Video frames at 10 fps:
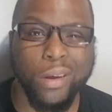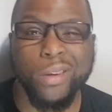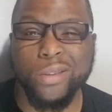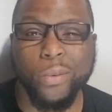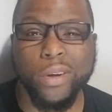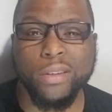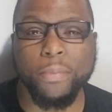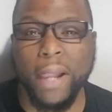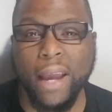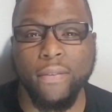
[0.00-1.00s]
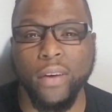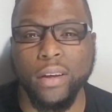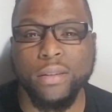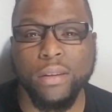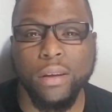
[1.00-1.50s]
So what is
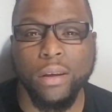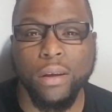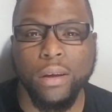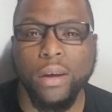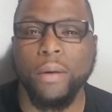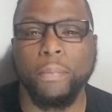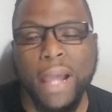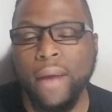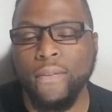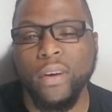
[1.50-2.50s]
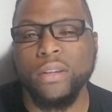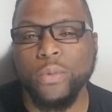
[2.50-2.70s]
blackface? Blackface